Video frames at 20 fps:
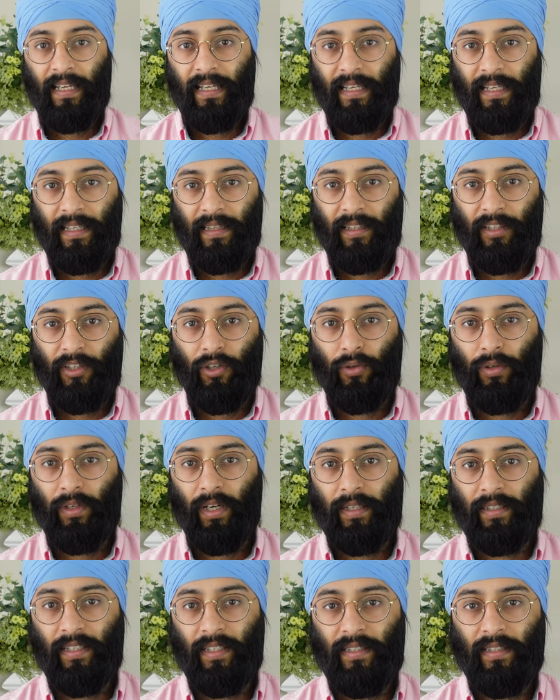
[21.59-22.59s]
in the
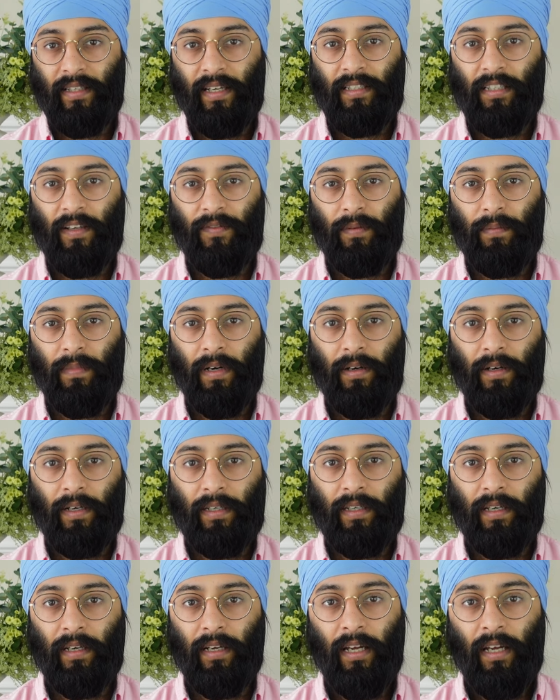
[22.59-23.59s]
United States of
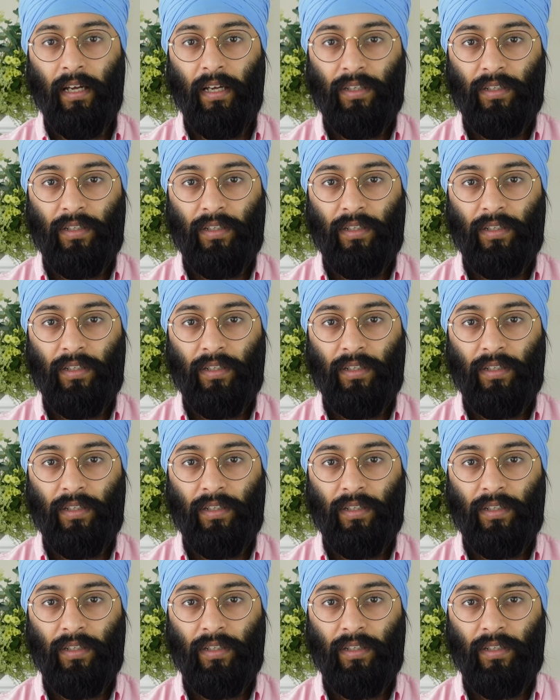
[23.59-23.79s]
America.